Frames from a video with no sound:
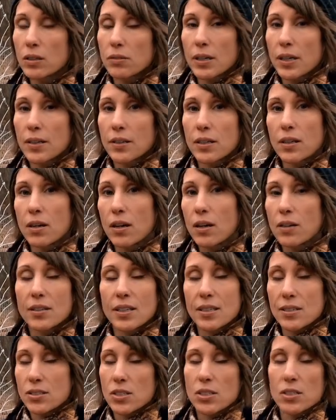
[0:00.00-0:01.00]
all around the
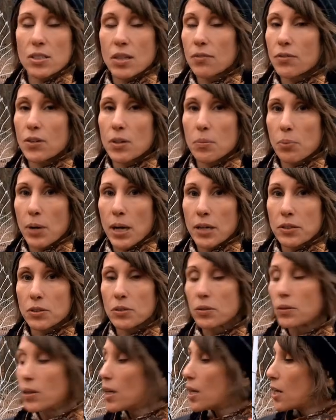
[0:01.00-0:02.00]
yard. That's just not very
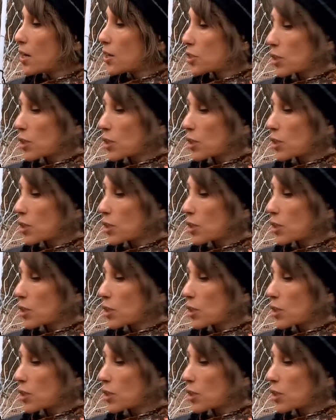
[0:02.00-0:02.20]
practical.